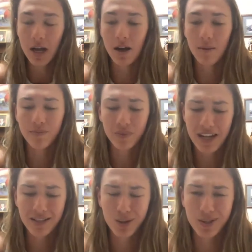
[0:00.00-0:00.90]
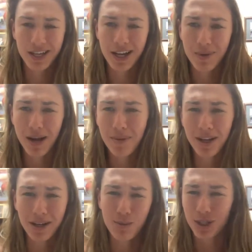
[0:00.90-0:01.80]
I still was like, I'm
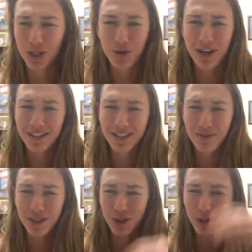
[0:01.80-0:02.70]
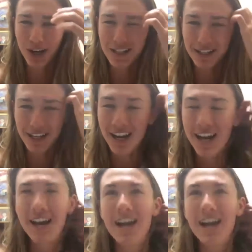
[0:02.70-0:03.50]
not going to make the U.S. team. This is crazy.